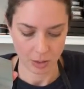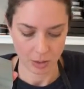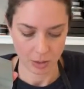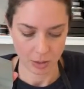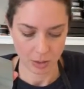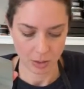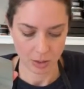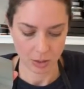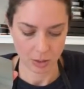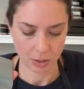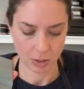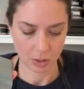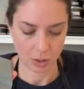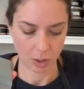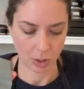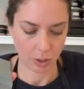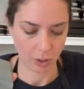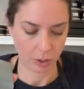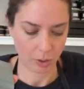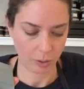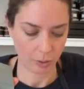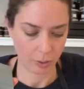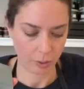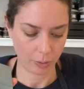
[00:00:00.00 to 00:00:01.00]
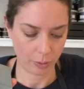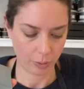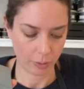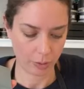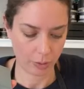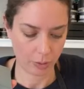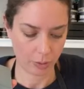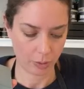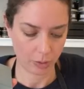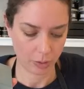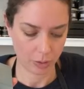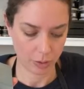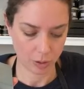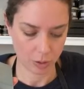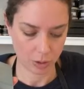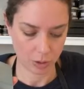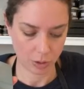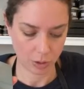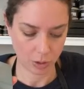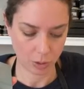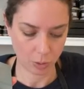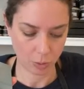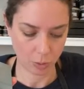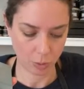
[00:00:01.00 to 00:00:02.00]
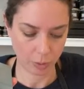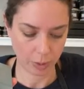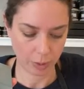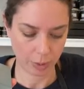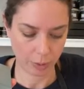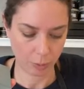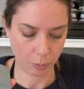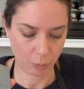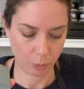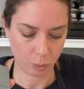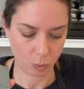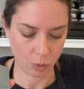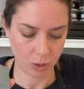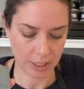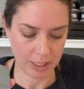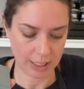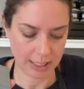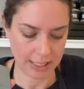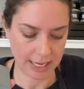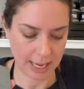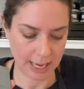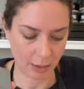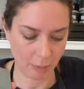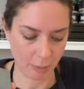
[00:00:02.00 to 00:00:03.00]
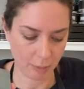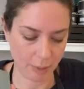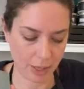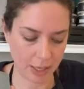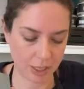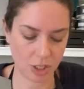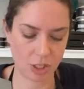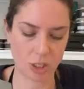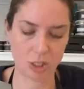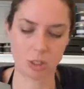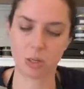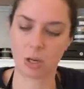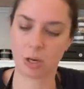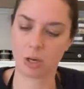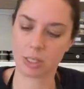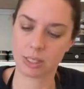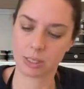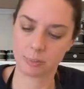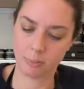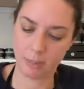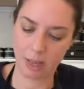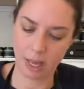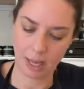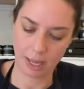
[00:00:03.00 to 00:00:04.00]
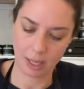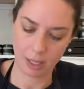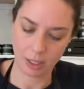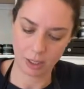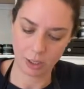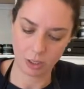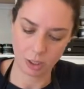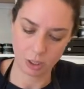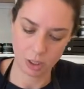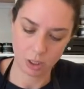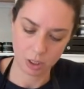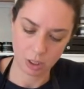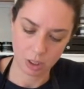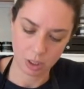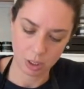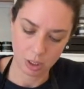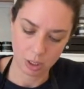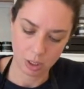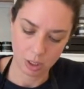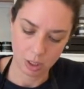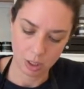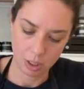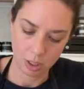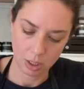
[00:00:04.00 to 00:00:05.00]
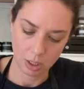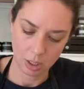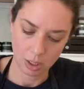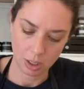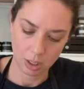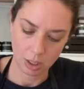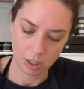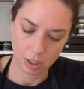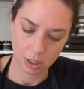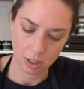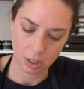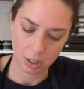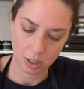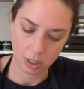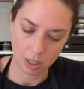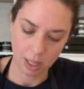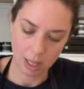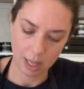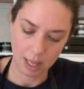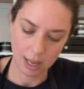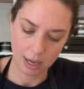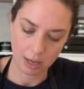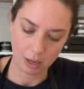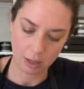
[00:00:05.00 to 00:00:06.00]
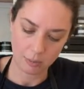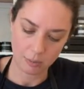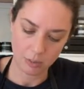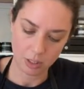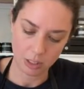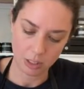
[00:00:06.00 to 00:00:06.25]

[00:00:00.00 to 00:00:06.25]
So still with watered down, but just not as much. And I'm